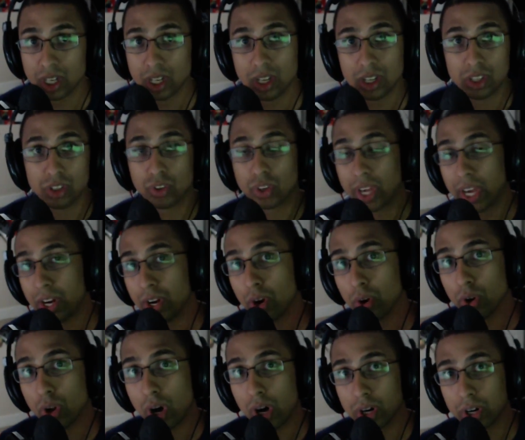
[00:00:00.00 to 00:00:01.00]
You can no
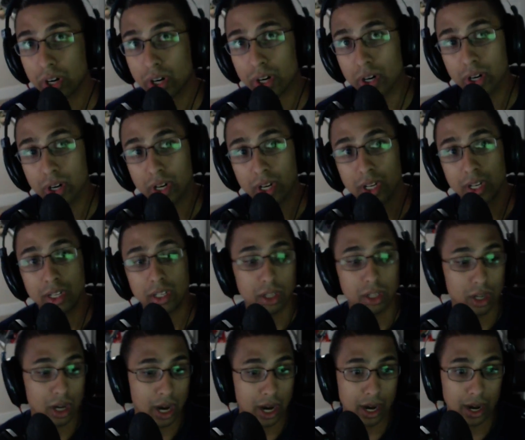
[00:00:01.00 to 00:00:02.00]
longer
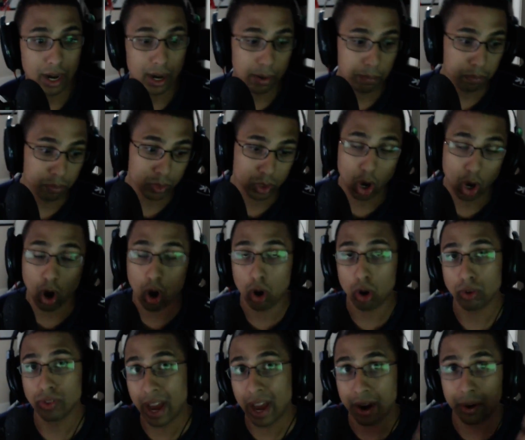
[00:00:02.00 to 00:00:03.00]
call
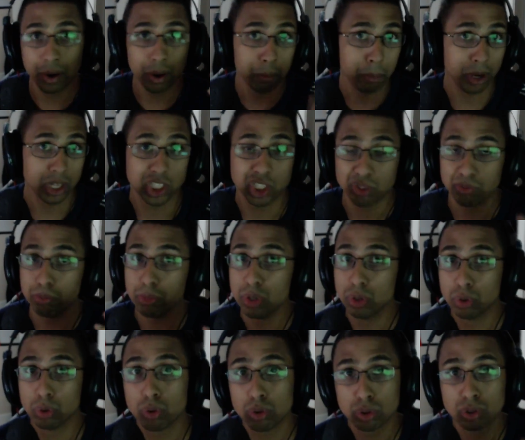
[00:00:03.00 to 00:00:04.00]
down a bunch of
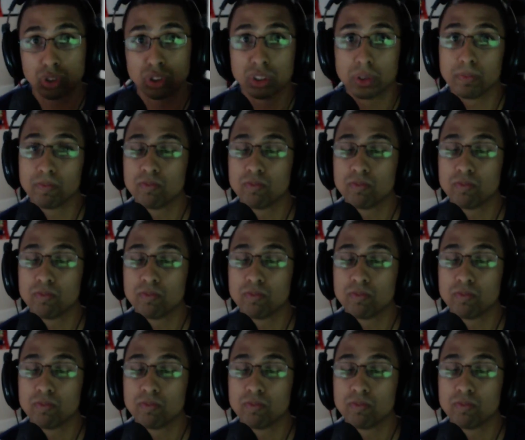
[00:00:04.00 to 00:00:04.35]
mules